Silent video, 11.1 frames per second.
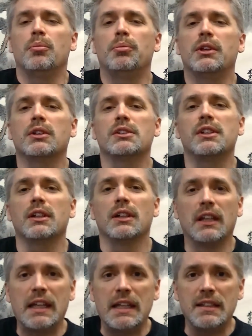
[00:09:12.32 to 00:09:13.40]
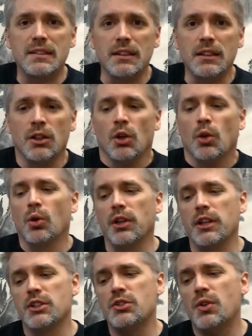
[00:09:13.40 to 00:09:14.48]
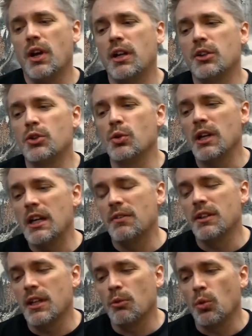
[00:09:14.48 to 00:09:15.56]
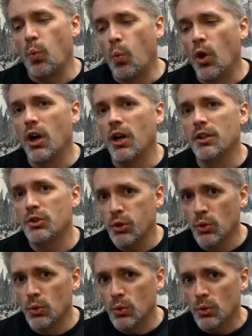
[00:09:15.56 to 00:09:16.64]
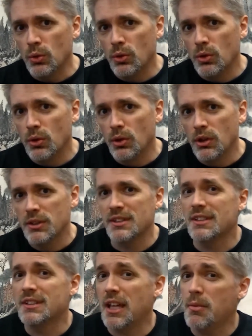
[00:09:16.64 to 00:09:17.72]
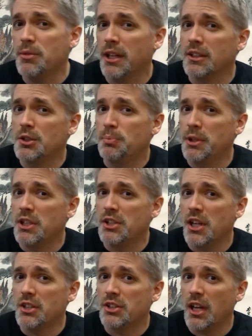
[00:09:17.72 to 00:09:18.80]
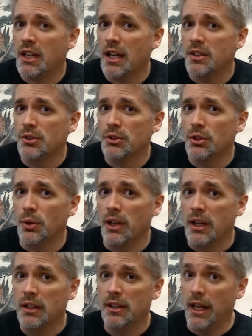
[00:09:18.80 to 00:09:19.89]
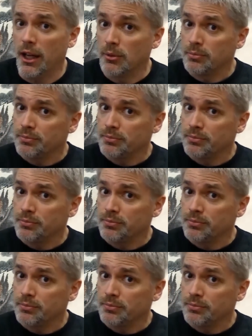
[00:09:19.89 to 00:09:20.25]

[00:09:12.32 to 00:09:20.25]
because they're lazy or they're just trying to do everything with one tool. It's the same thing these BJJ guys are doing. Now,